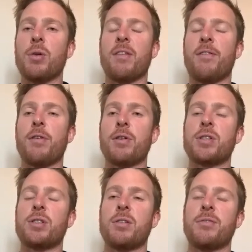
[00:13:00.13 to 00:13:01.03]
in the
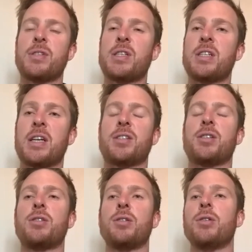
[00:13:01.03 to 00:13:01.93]
first sort of
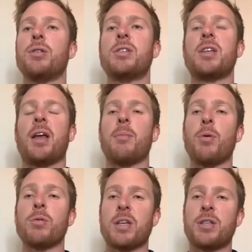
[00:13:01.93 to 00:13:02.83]
6 to 10
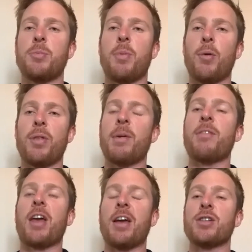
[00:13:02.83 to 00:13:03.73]
balls that you bowl them.
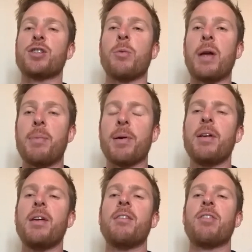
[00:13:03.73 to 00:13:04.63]
If they're going to sweep,
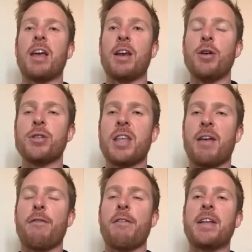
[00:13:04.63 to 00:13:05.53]
if they're going to use their
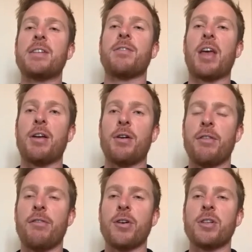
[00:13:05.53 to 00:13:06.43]
feet, if they're going to
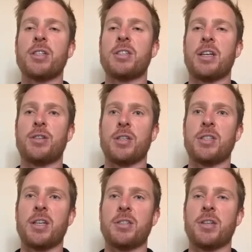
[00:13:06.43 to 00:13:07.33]
reverse, etc.,
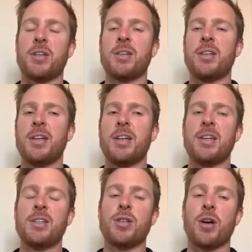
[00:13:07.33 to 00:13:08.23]
etc.
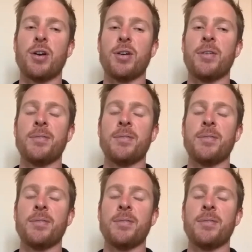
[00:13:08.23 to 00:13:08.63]
So